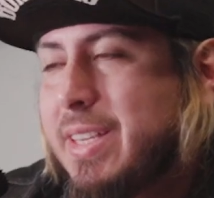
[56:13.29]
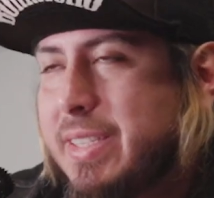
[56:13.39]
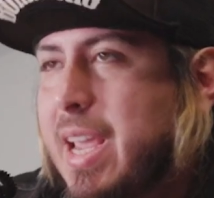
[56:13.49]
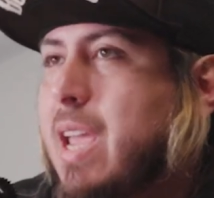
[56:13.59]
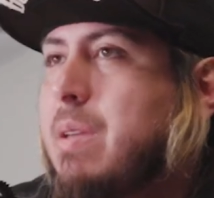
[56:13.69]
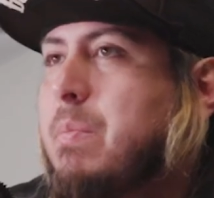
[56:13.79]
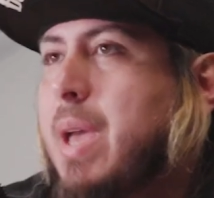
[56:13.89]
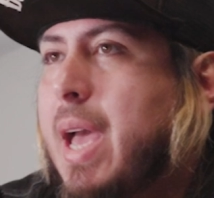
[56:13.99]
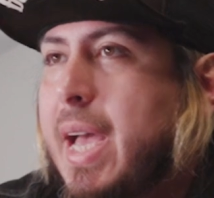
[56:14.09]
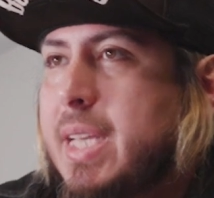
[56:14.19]
the
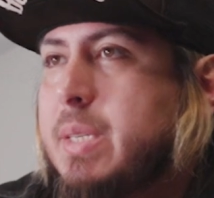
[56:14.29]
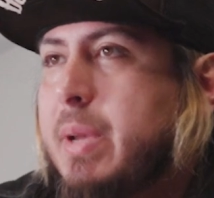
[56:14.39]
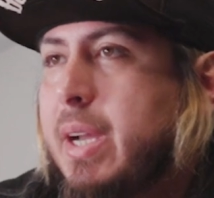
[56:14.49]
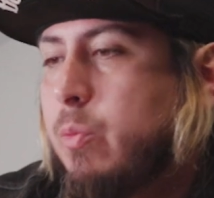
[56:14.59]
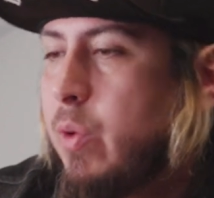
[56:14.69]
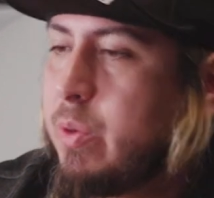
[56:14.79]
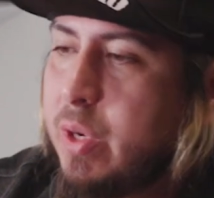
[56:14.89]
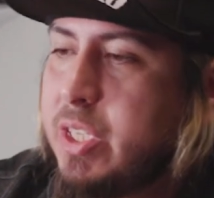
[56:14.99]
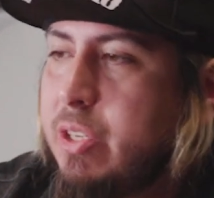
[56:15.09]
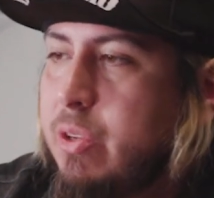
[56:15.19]
same aspect,
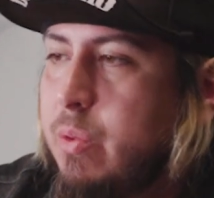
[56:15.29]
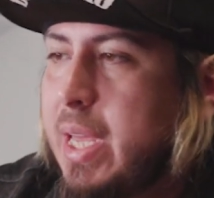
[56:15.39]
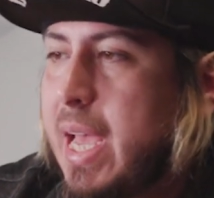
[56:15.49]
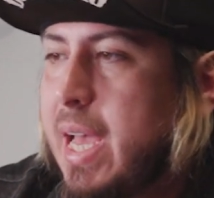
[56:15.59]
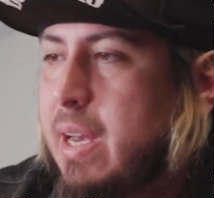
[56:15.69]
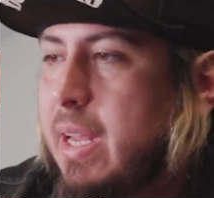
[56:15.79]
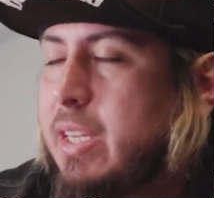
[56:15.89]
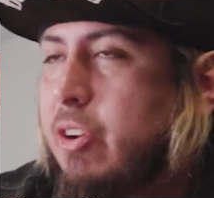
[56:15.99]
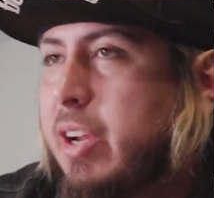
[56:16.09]
once you do that,